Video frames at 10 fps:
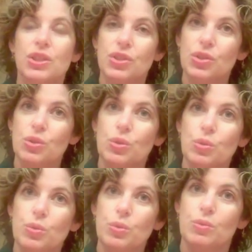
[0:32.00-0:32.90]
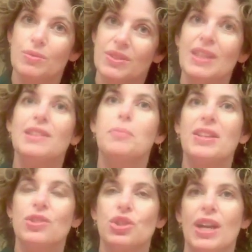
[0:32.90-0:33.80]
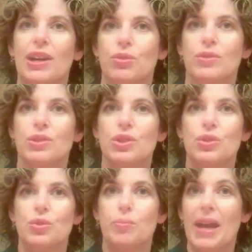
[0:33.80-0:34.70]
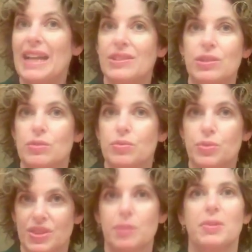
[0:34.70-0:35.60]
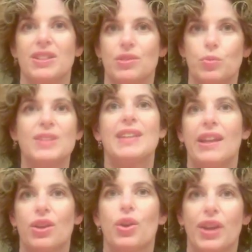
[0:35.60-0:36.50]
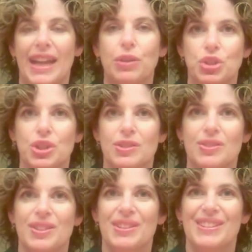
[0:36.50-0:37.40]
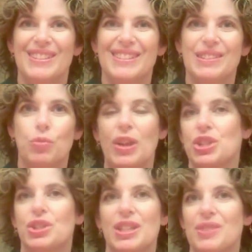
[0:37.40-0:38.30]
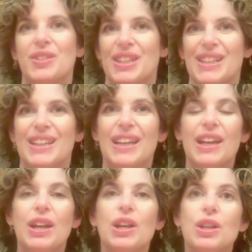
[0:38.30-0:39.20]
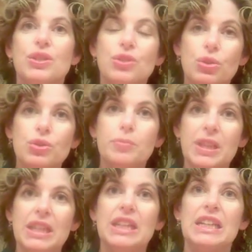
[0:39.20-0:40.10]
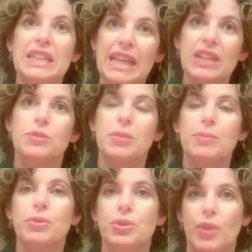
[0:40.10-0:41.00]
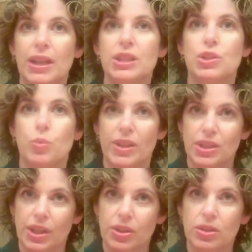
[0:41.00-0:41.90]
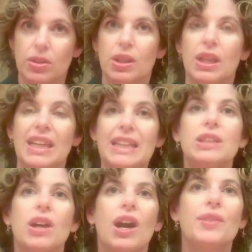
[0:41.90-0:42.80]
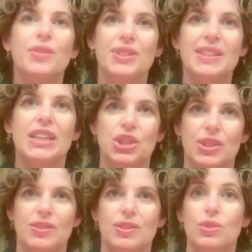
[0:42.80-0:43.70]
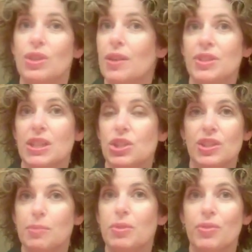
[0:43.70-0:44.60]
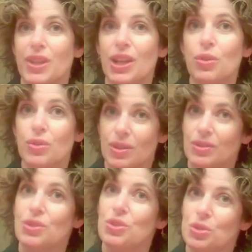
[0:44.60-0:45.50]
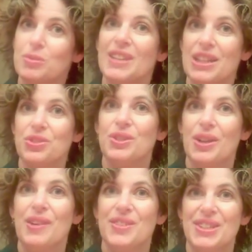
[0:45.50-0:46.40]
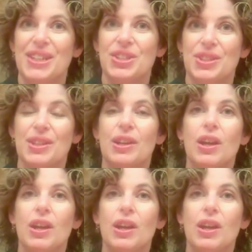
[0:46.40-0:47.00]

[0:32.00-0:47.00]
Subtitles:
to send a message out to passive recipients. We sat on our couches and watched TV. Social media connects people directly to one another in conversations. Those conversations can be video. YouTube is actually a conversation,